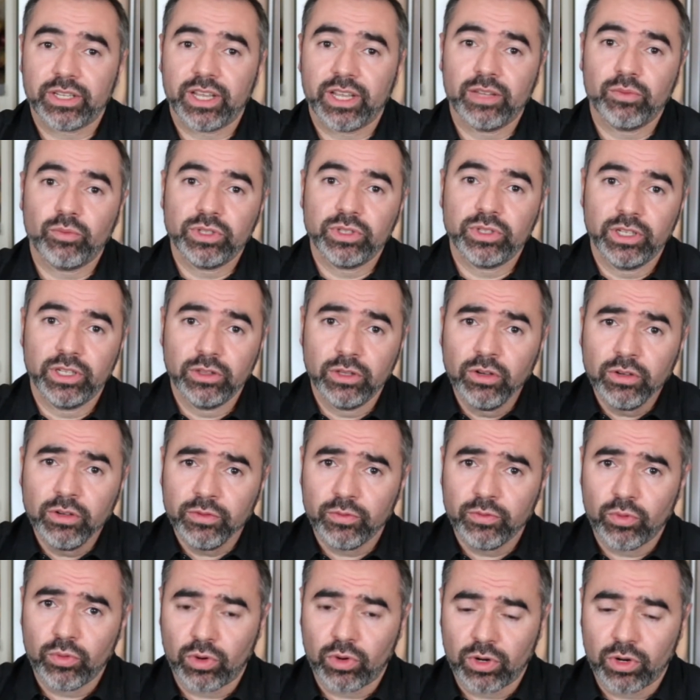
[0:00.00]
And what they looked
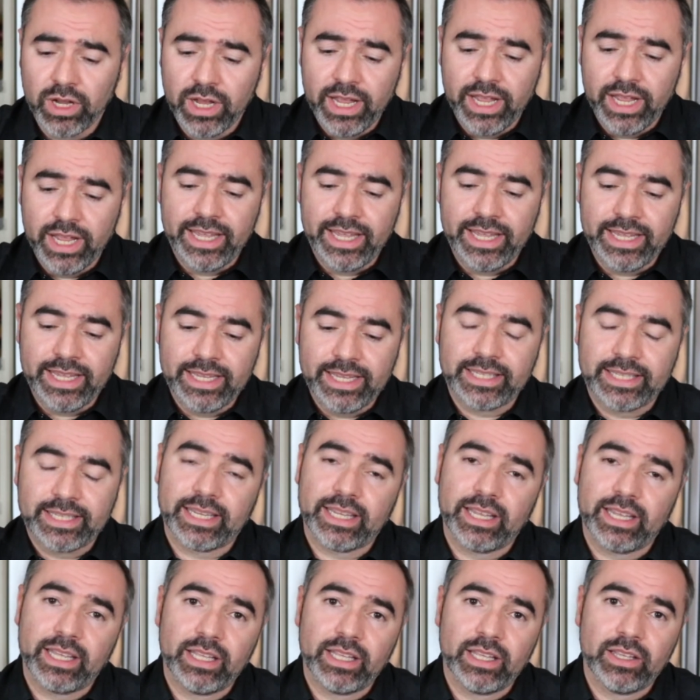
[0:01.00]
for
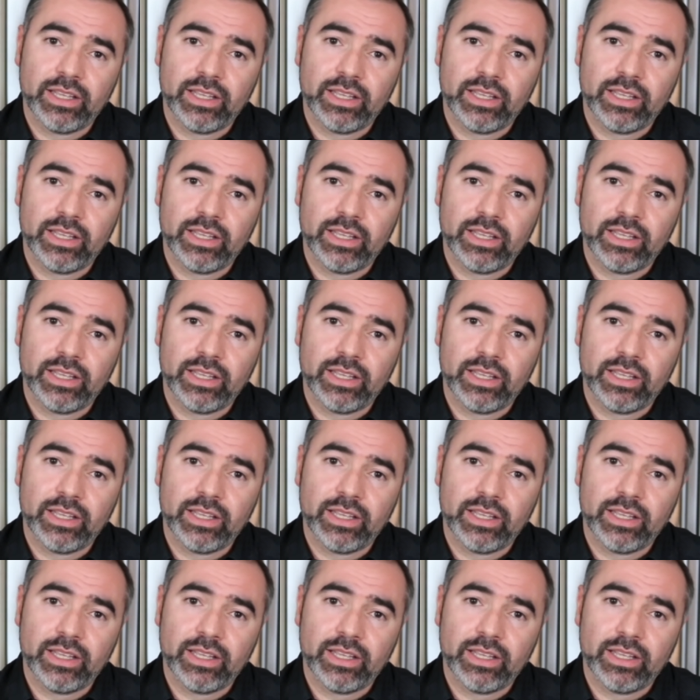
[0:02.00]
is